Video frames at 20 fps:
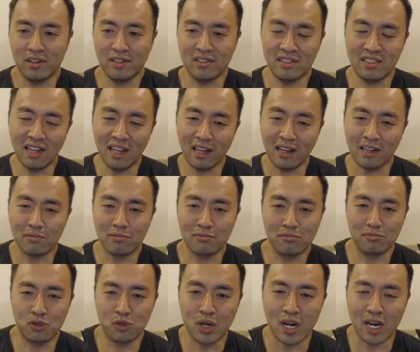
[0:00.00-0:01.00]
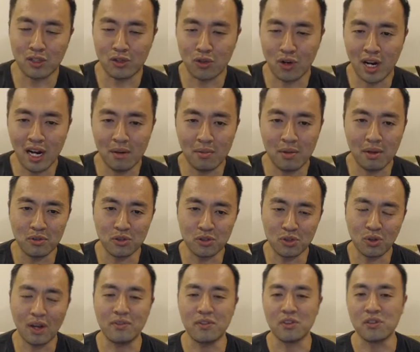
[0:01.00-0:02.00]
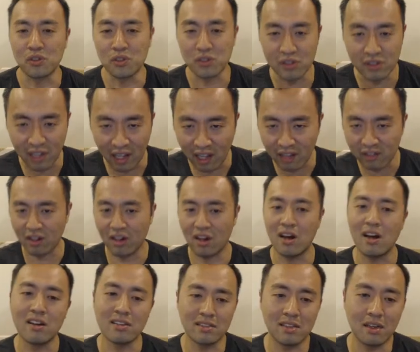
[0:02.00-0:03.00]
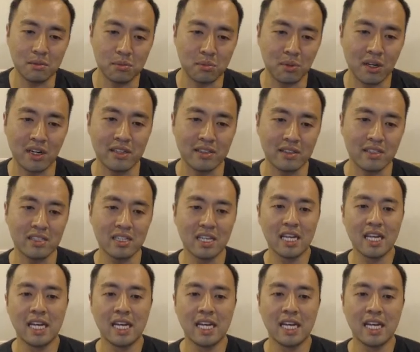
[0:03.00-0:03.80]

It's not like drag drop. I mean, you have to understand the concept behind it.